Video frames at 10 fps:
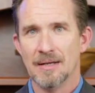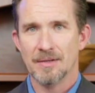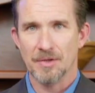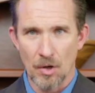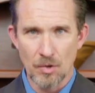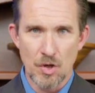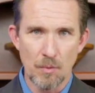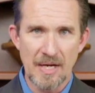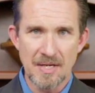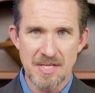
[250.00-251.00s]
those who are
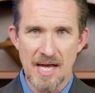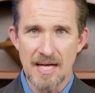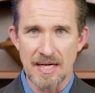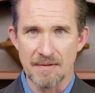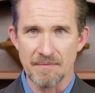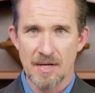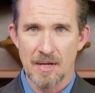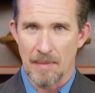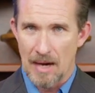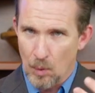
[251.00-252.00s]
being saved.
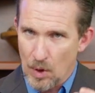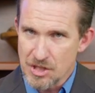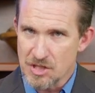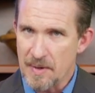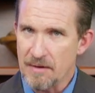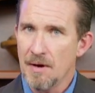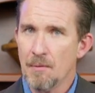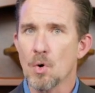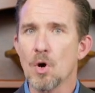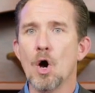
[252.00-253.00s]
By one Spirit,
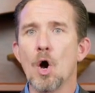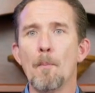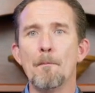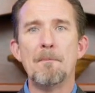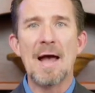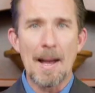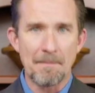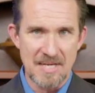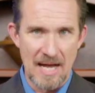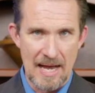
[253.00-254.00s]
we're all
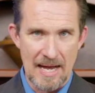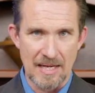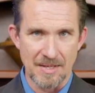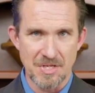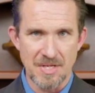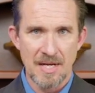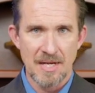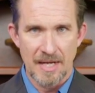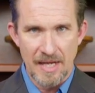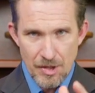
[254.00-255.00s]
baptized
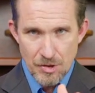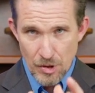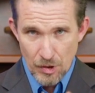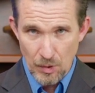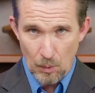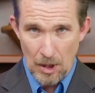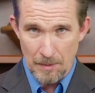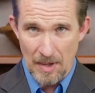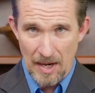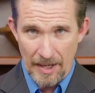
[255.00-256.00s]
into the
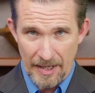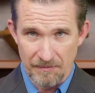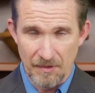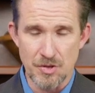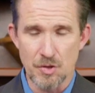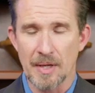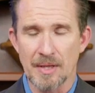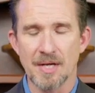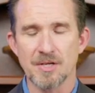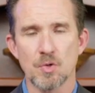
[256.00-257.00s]
one body. 1
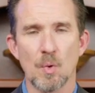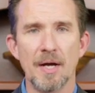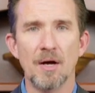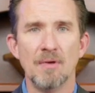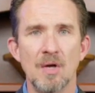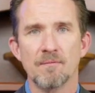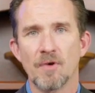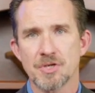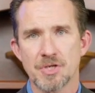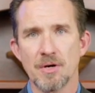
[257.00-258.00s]
Corinthians 12,
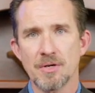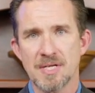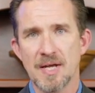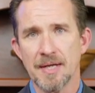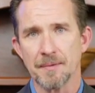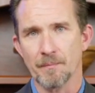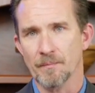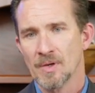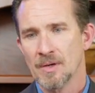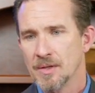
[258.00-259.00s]
verse 13.
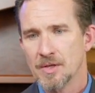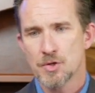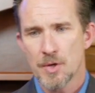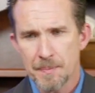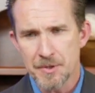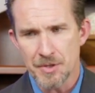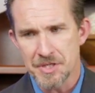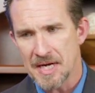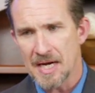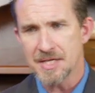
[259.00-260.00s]
The scriptures
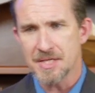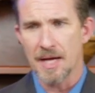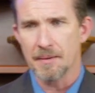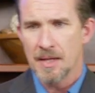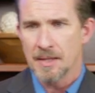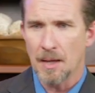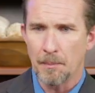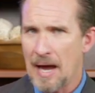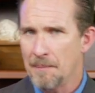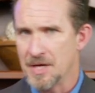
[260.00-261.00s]
teach that, that
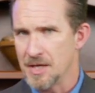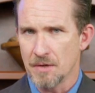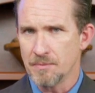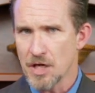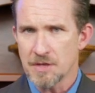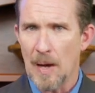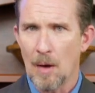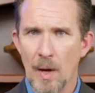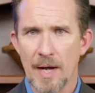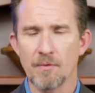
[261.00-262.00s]
baptism, just by
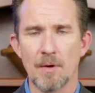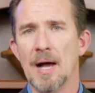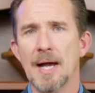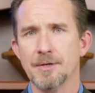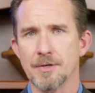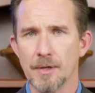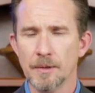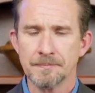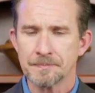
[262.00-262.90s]
way of reminder,